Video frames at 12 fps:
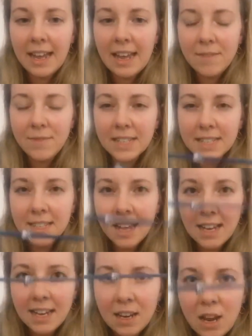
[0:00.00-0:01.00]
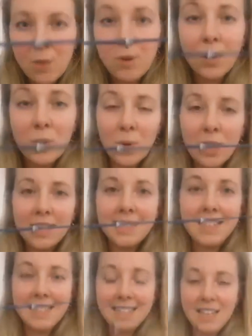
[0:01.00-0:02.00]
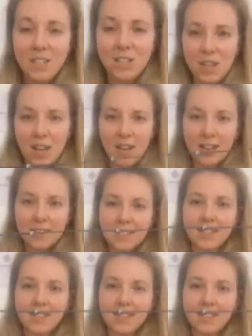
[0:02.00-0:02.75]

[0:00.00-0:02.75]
If it's a slightly lower quality t-shirt